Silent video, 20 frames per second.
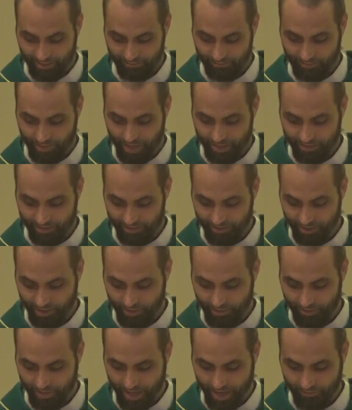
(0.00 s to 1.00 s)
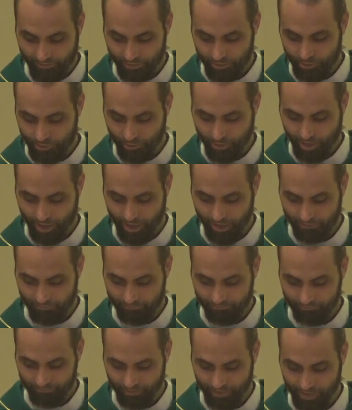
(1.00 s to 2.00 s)
basically go and have a new God.
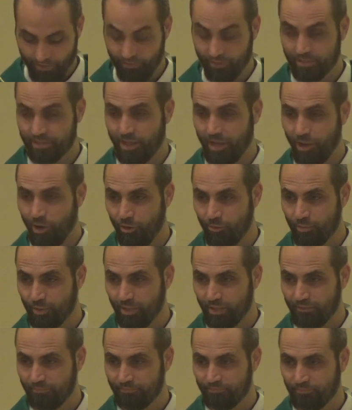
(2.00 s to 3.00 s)
Live with Naomi,